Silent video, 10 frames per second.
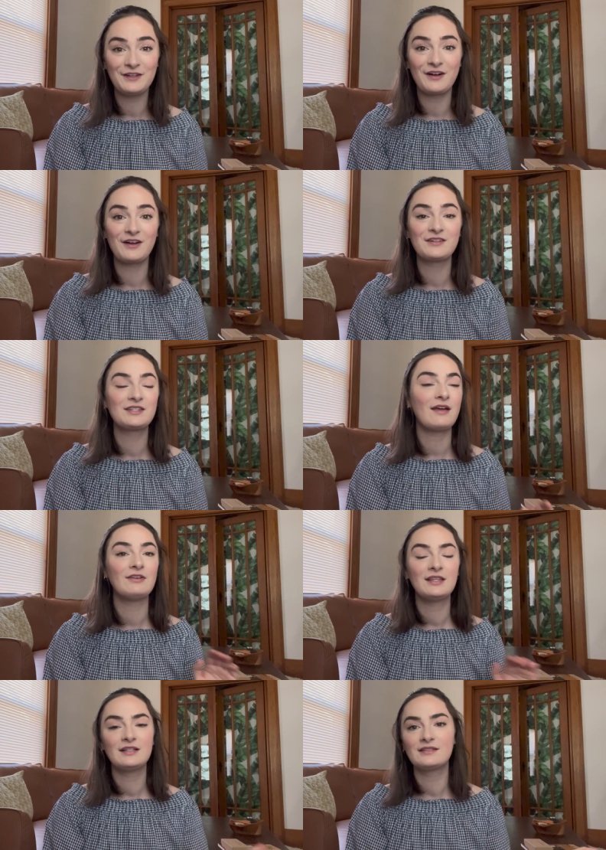yarns.
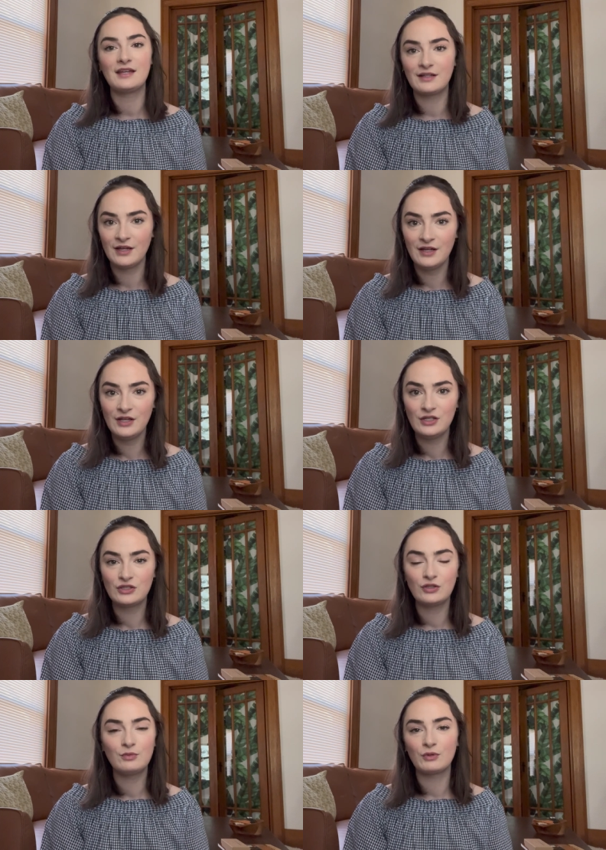Everything's like
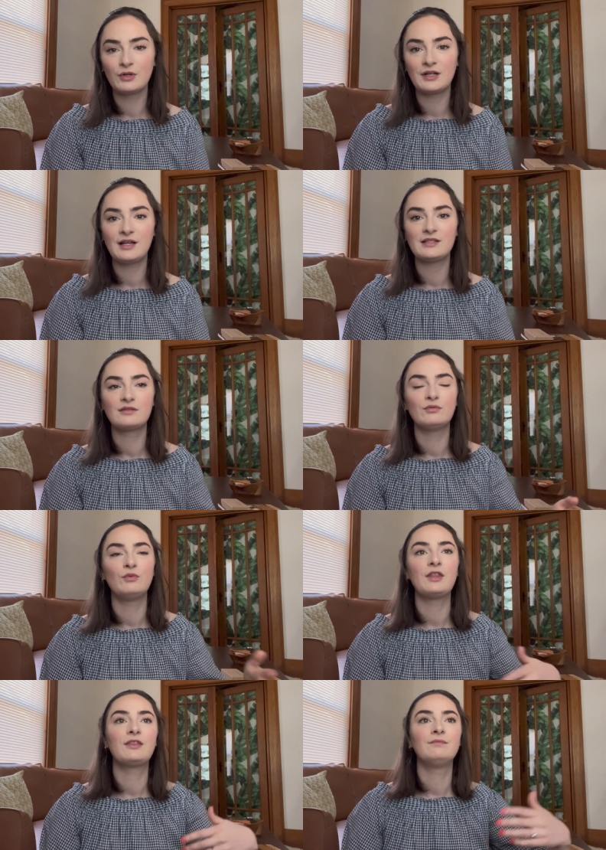super organized
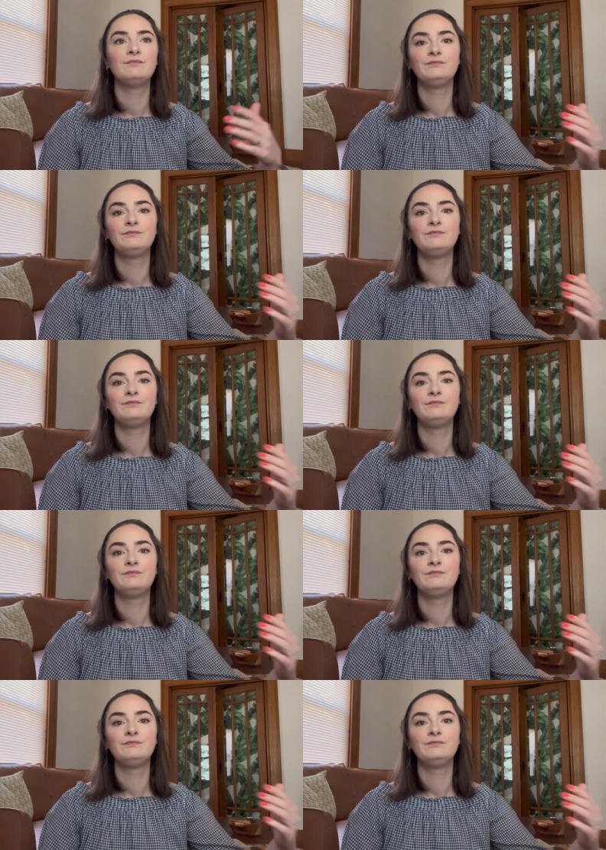with